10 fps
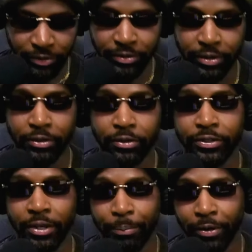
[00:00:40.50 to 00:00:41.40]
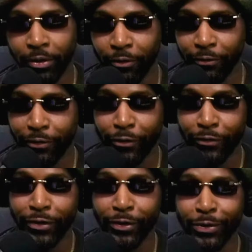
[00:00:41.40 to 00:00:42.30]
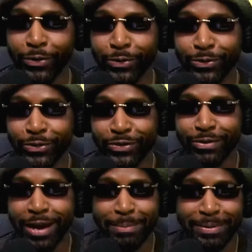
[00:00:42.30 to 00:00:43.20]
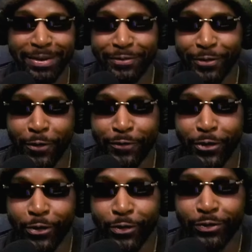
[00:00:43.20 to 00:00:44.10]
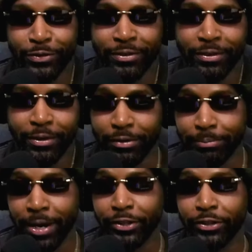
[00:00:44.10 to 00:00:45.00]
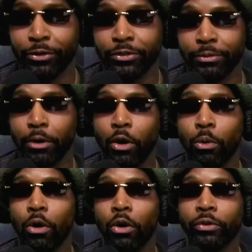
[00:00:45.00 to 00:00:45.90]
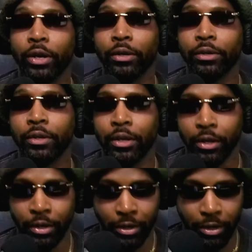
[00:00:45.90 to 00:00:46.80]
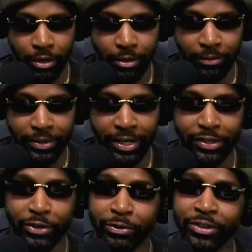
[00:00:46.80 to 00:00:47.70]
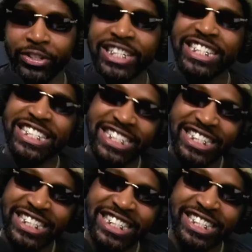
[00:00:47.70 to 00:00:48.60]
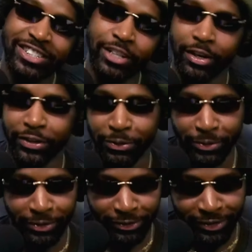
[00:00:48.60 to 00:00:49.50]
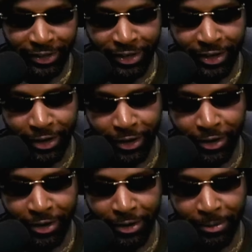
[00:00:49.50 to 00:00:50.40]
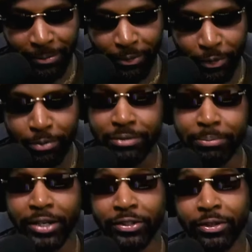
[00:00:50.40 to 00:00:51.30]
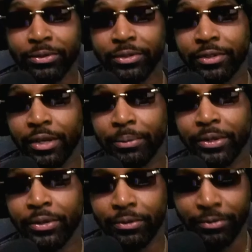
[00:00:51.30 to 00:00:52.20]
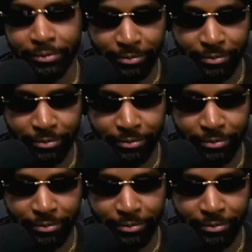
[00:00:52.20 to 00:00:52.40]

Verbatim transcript: still tipping on fofos, wrapped in fovos. It was Mike Jones and Paul Wall, right? Mm-hmm. Um, they had the grill. Mm-hmm. Shout out to grills. Um, what was Mike Jones's number, yo?